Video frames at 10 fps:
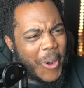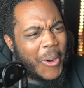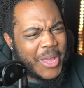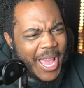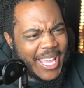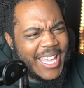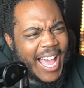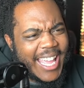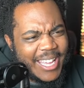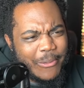oh yeah, he got
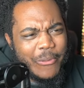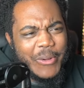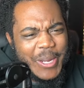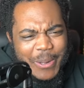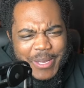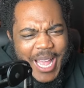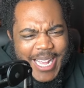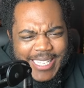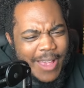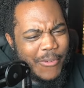hit real
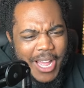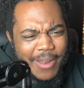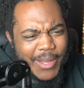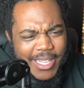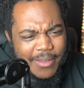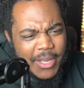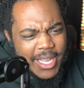nice. I forgot about him.